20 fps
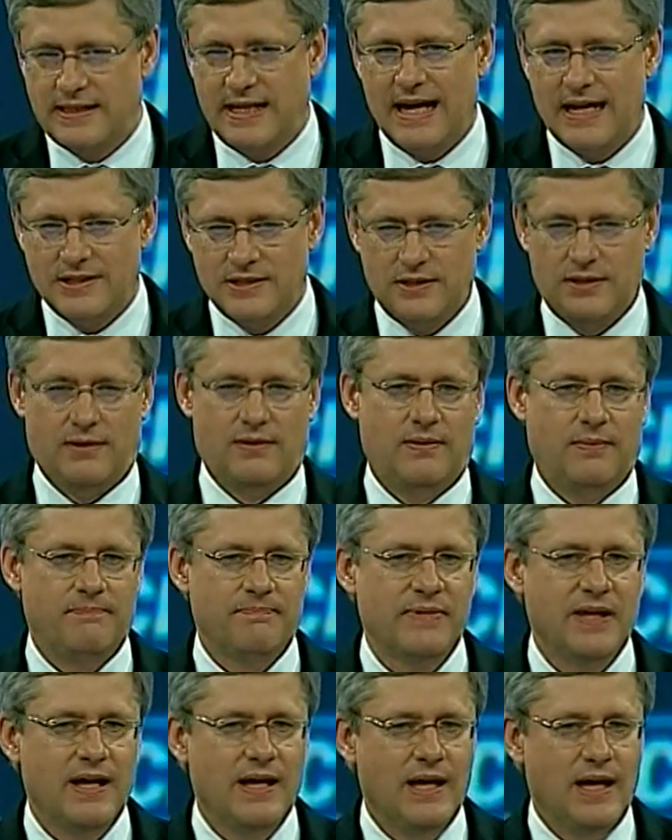my
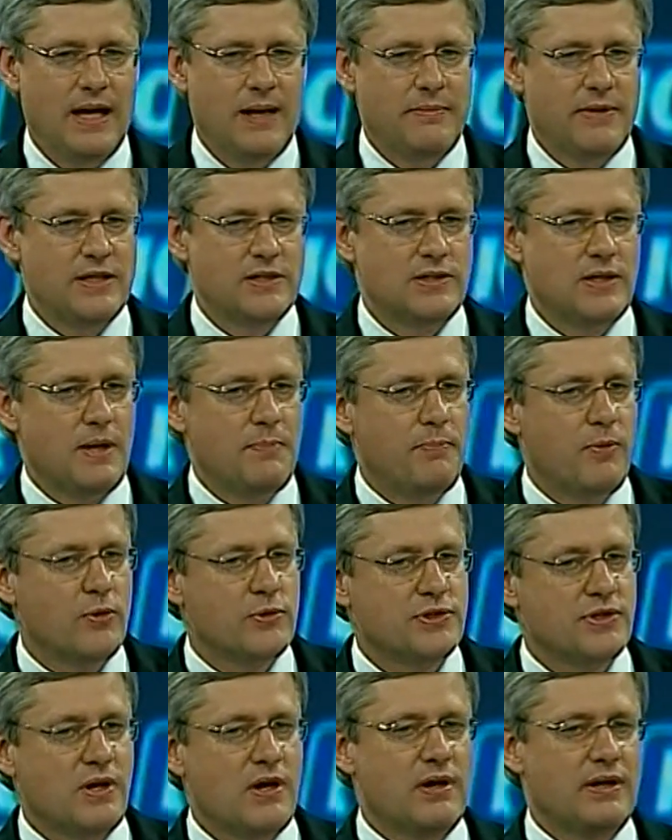
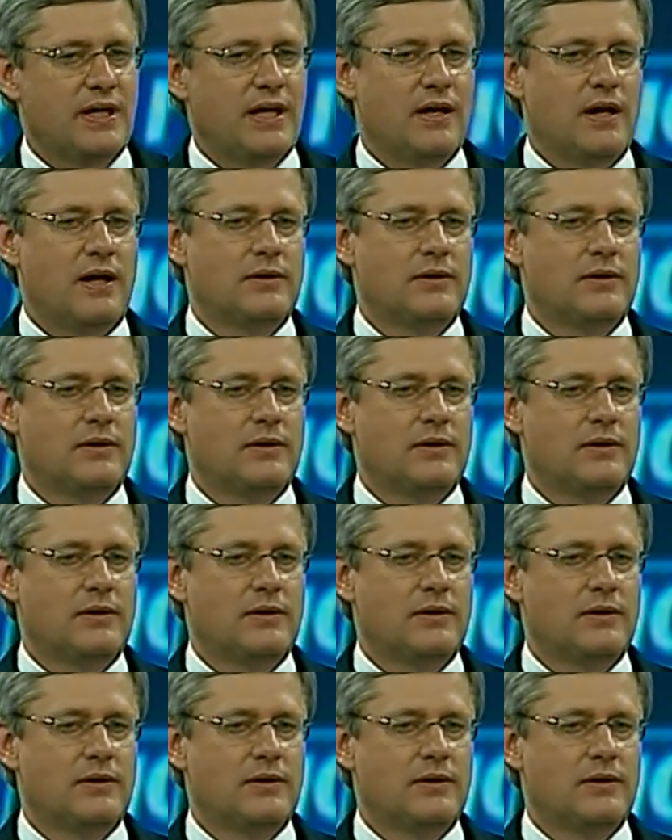congratulations